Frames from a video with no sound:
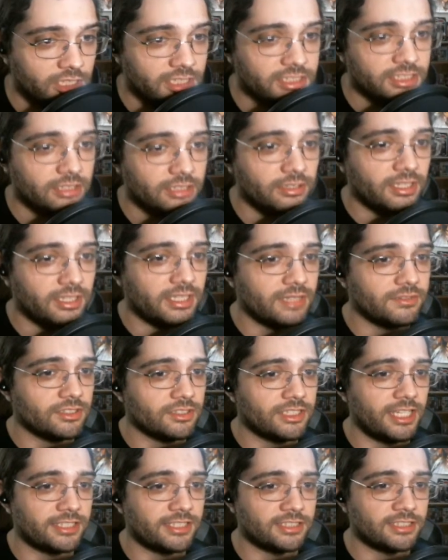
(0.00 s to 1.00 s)
skill that gives us
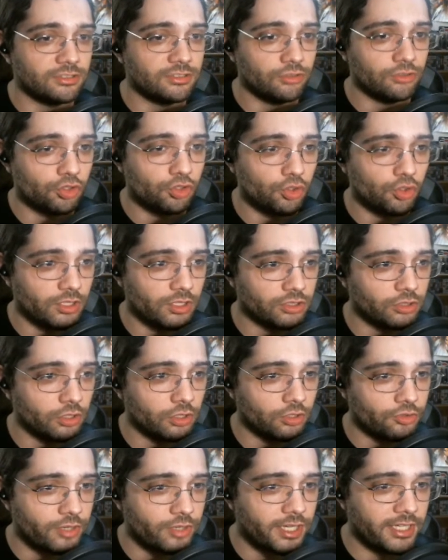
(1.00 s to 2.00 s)
access to Shooting
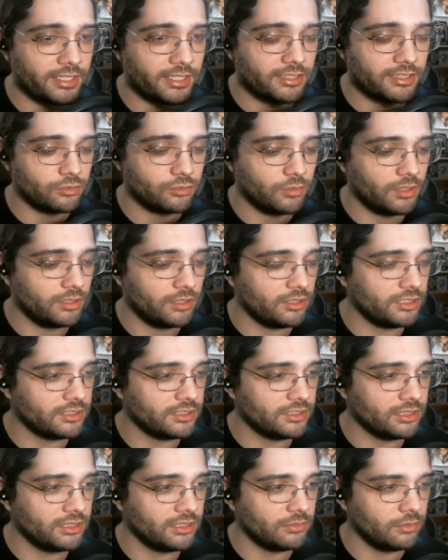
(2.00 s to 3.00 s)
Star Dragon, as well as,
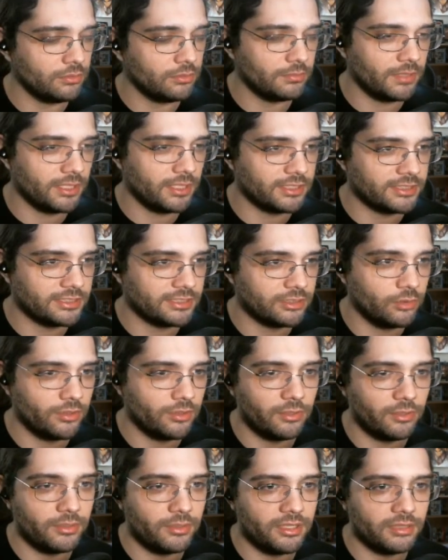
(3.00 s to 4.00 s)
well, I guess that's the only
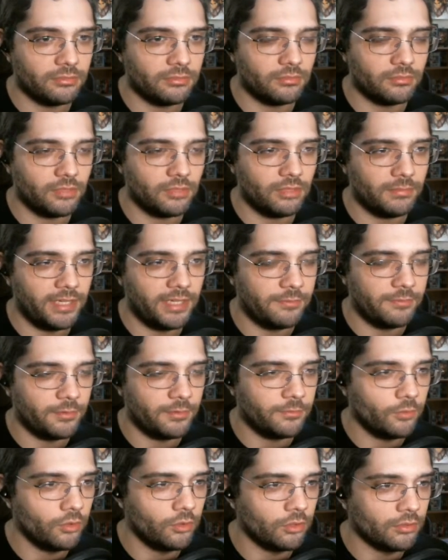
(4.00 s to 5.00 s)
thing we didn't have
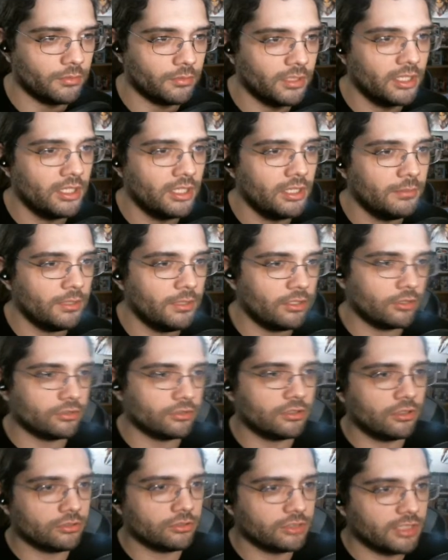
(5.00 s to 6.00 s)
before. But
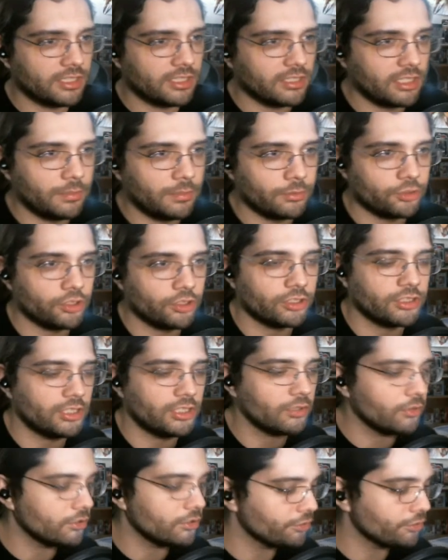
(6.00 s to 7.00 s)
you also get a couple chunk
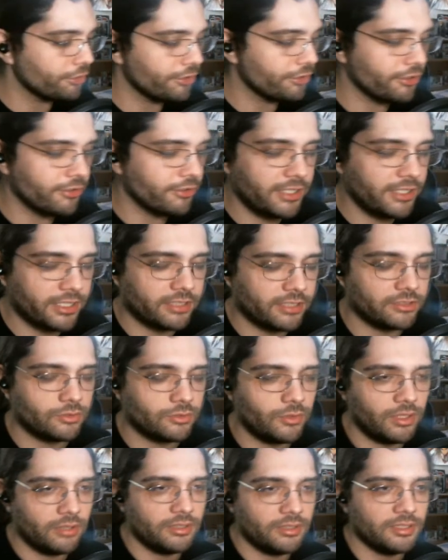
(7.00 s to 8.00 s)
synchrons on your deck, as
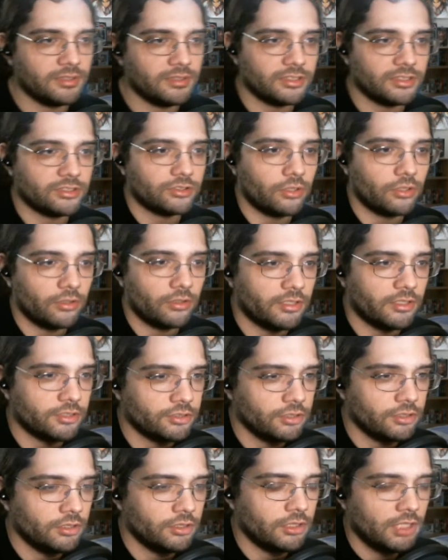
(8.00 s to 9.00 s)
well as Stardust,
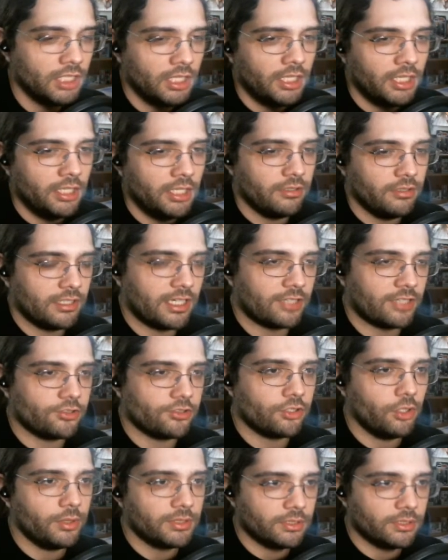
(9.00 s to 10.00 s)
so you can
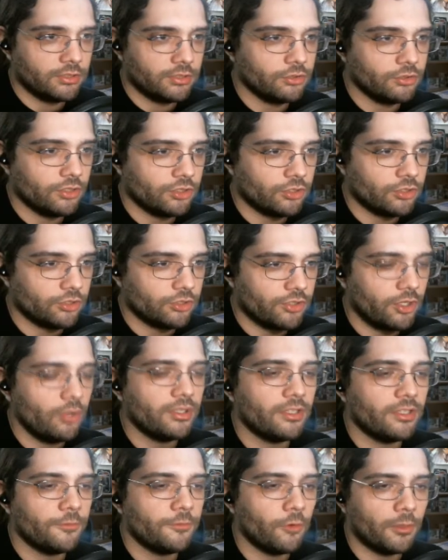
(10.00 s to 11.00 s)
actually go into the Shooting Star Dragon. Oh,
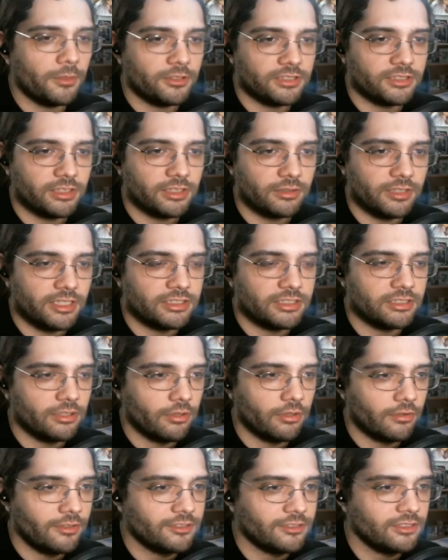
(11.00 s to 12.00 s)
and a Formula Synchron, that's the
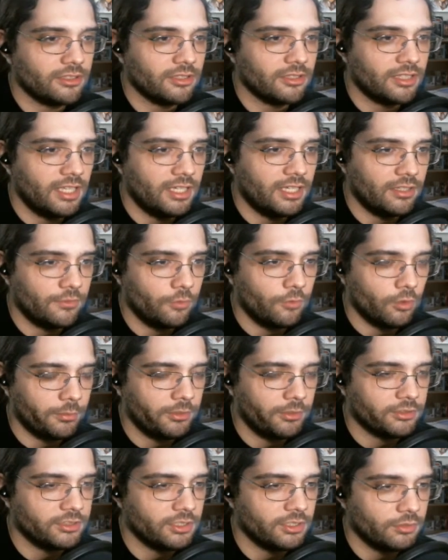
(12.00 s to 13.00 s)
other things in there. They added
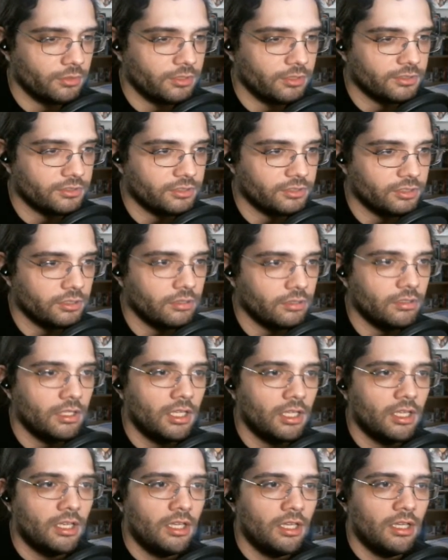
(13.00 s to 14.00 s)
Formula Synchron, so,
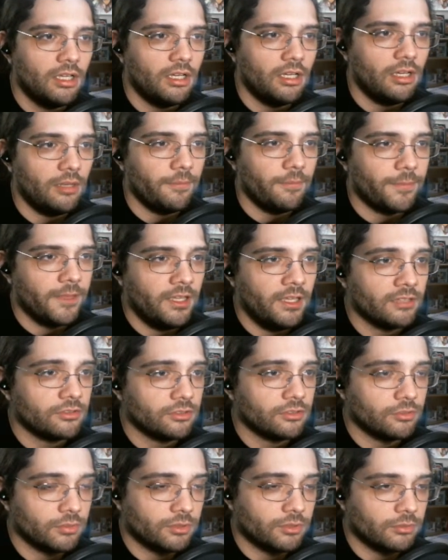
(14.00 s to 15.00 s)
yeah, so
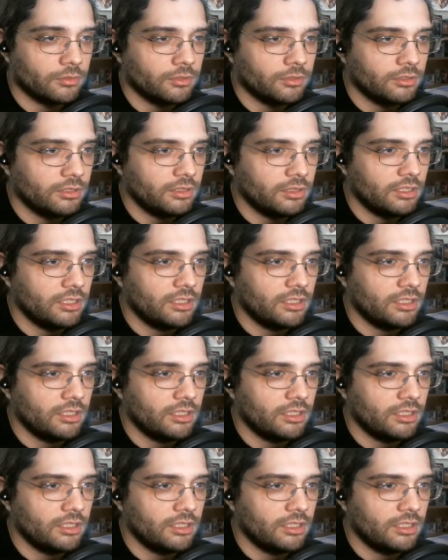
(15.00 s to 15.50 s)
it's really